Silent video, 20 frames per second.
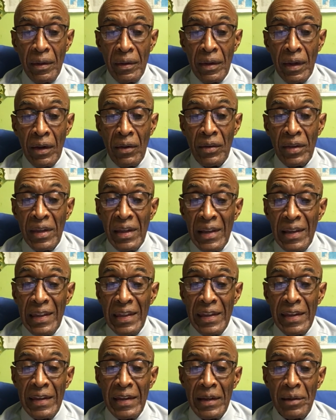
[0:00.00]
Now
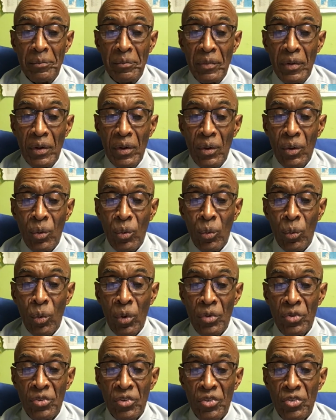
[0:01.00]
Eliam
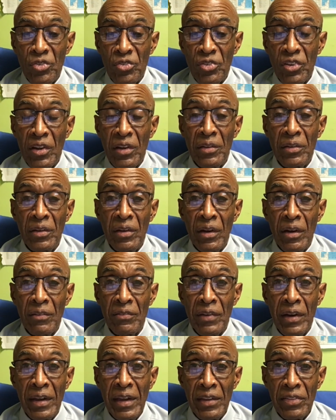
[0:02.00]
was the son of
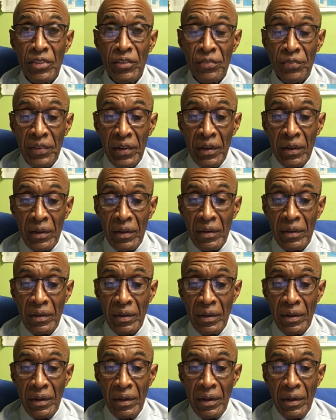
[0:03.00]
Ahithophel,
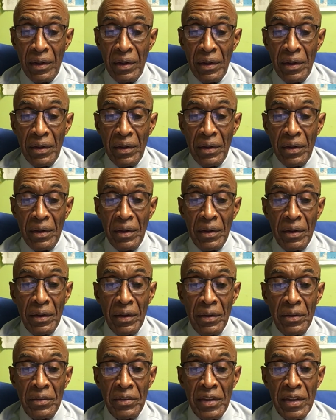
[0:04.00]

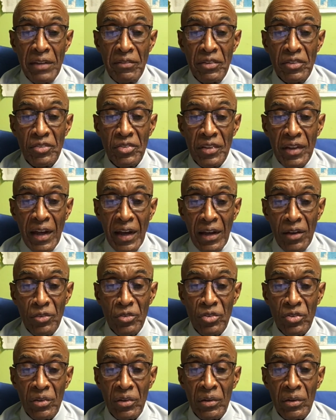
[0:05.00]
David's
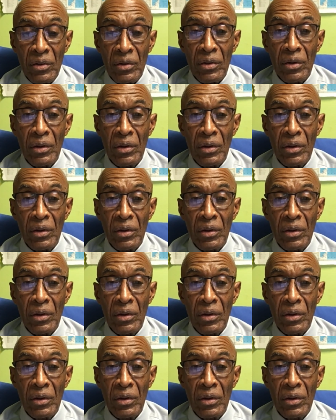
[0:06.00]
counselor,